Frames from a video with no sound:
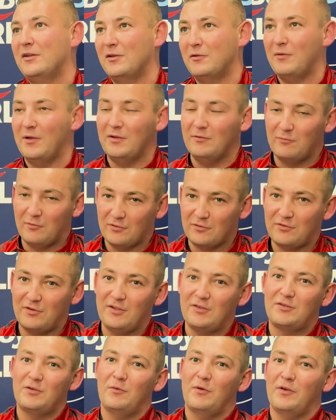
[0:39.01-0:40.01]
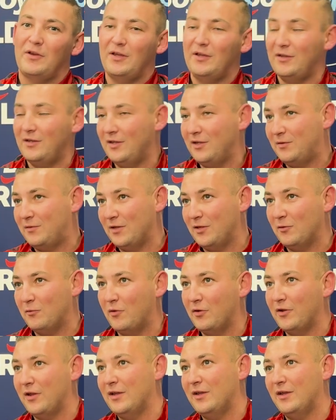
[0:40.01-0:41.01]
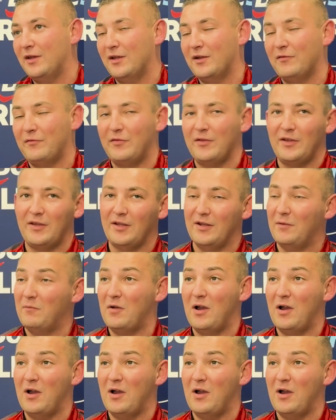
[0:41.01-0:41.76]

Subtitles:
I went 160-180, he's hit the 180, and I'm thinking